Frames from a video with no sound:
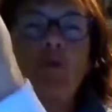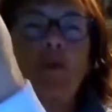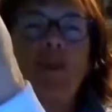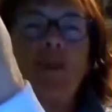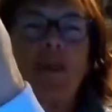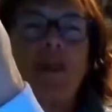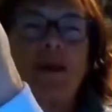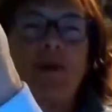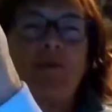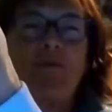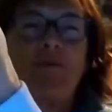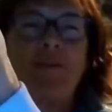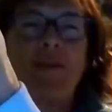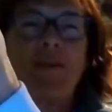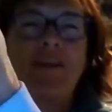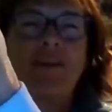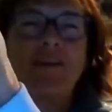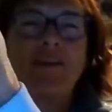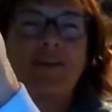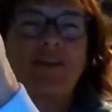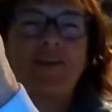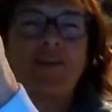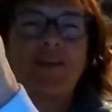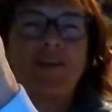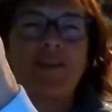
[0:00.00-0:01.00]
pulling up
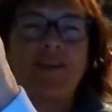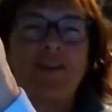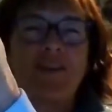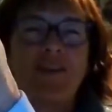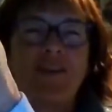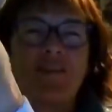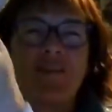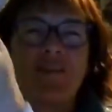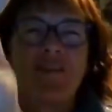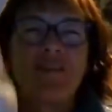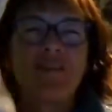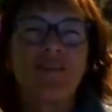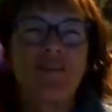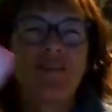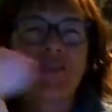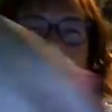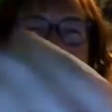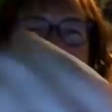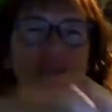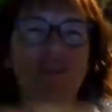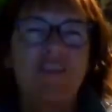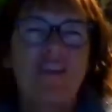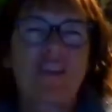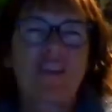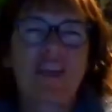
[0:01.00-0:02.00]
things and showing them.
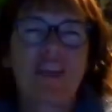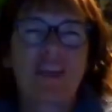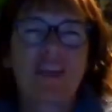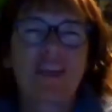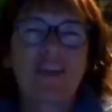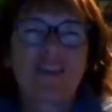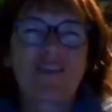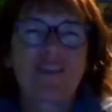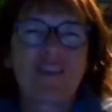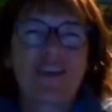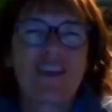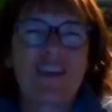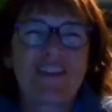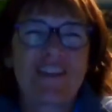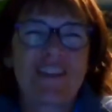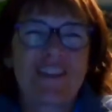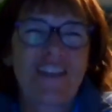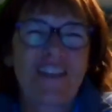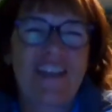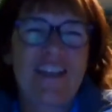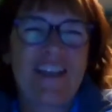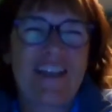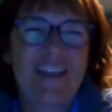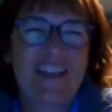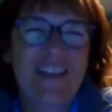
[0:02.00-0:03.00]
Sonia's doing it as well,
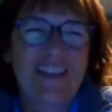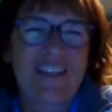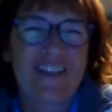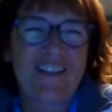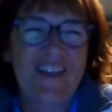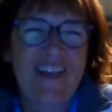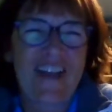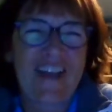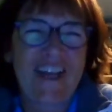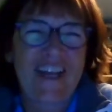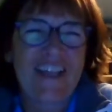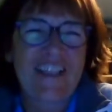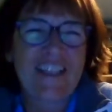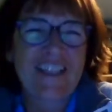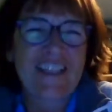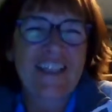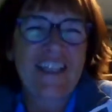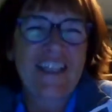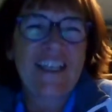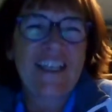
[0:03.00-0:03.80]
so that's great.